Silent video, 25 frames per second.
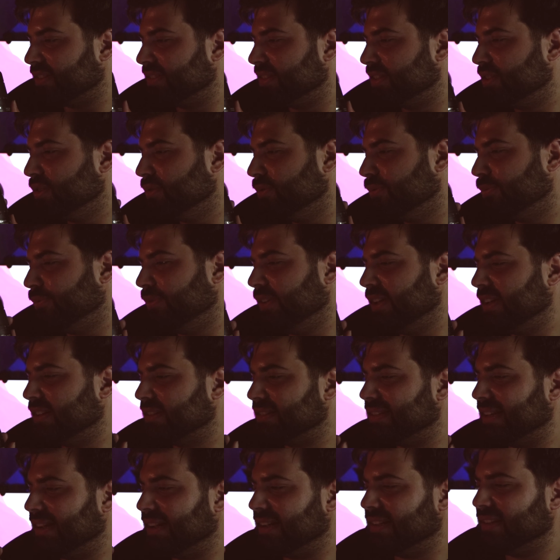do
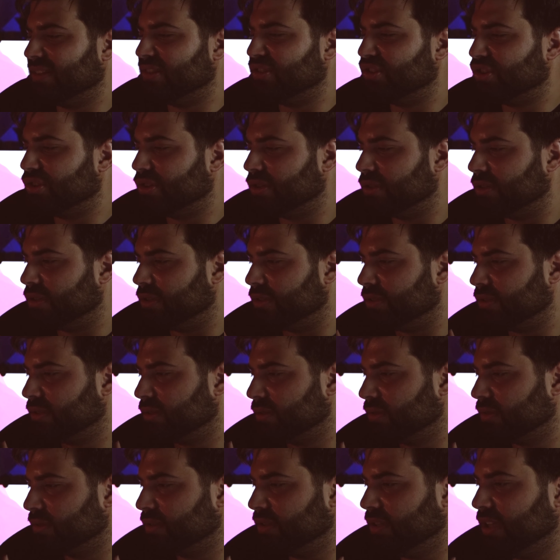think that you should
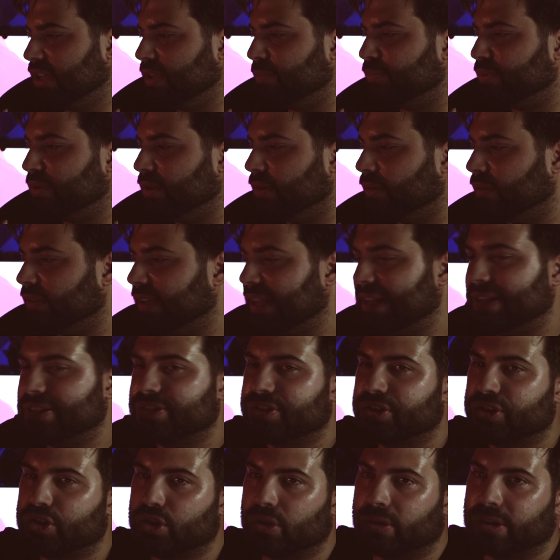keep your
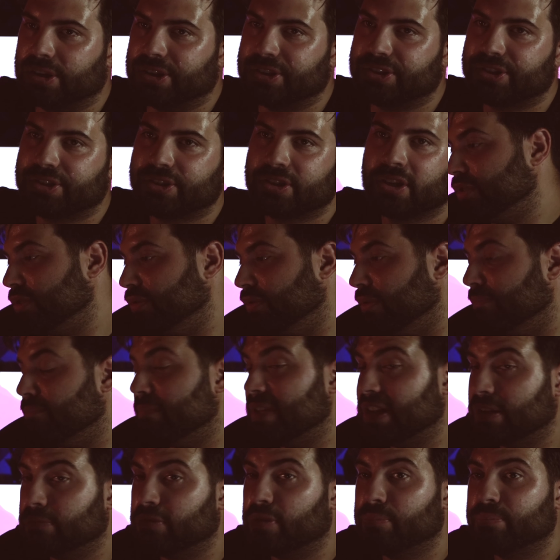lens choice to a
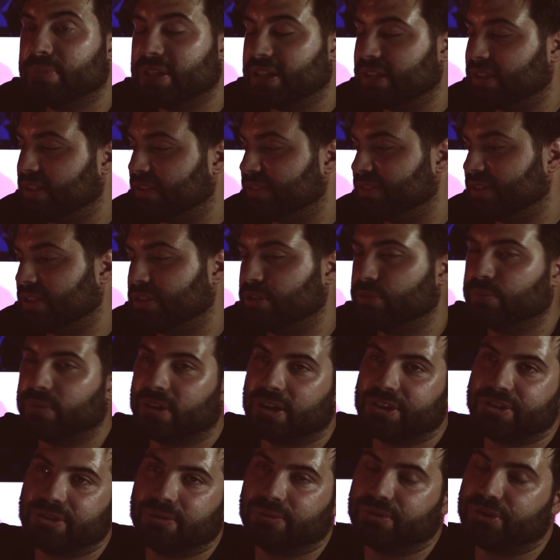minimum, because
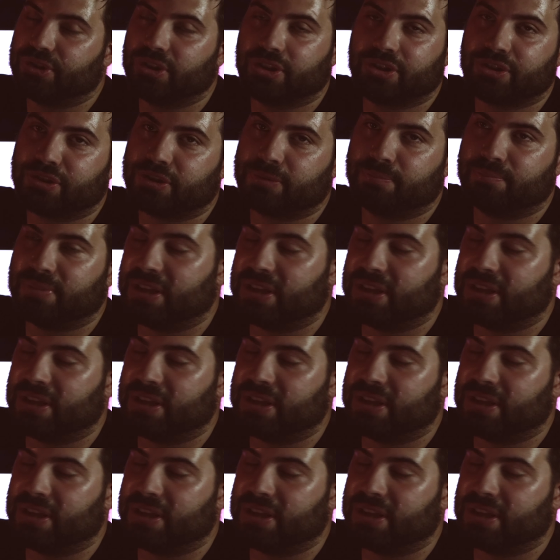otherwise you'll just